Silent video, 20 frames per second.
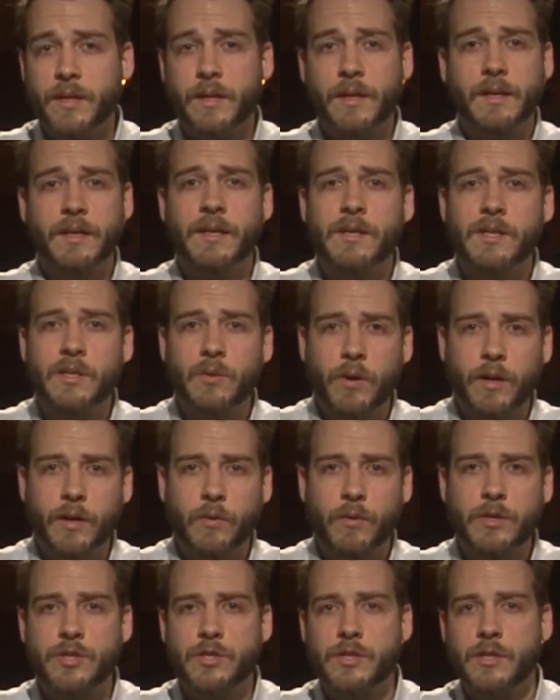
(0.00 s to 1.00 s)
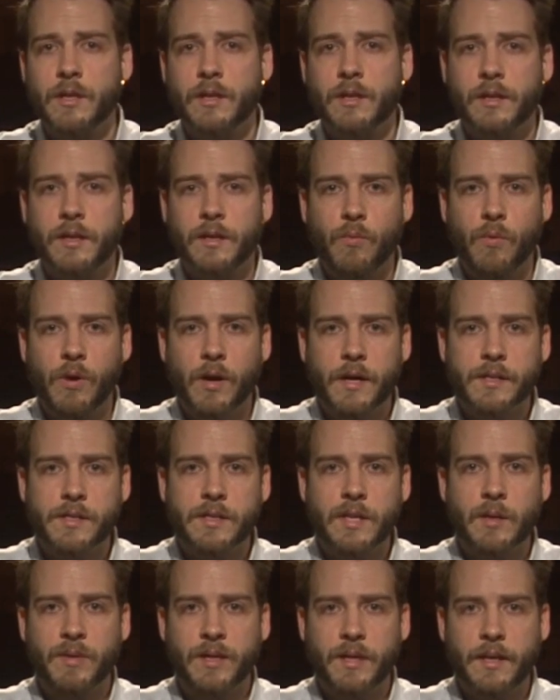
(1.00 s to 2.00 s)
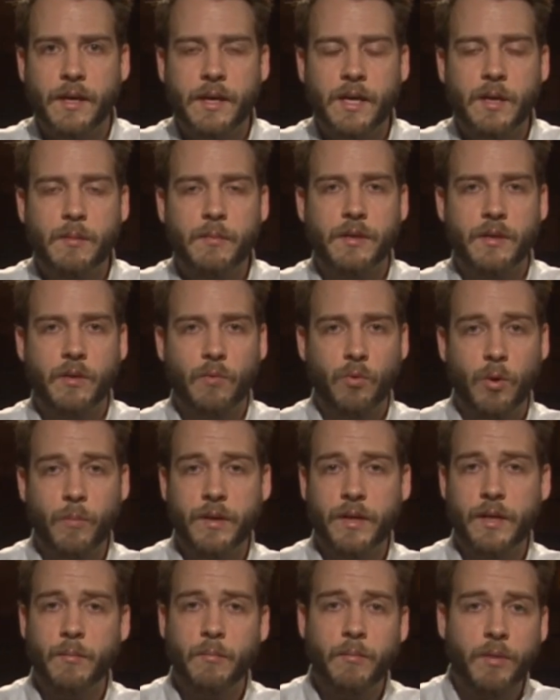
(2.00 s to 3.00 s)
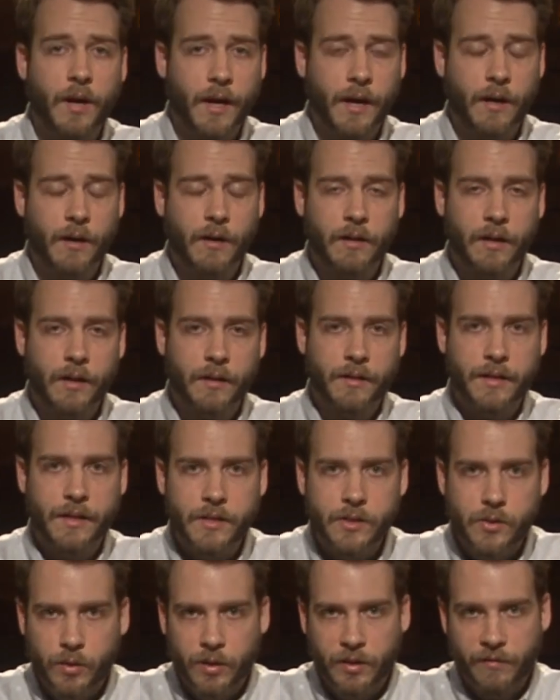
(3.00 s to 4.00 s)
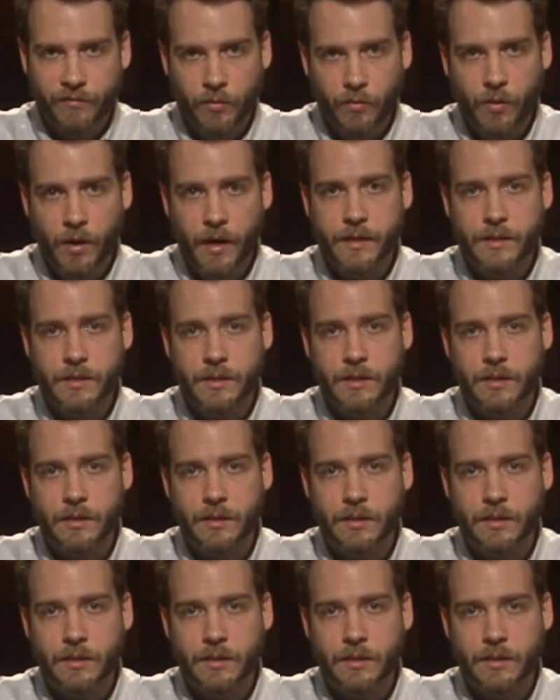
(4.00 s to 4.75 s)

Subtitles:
akin to what Christianity was and became in the Roman Empire and the history of the West.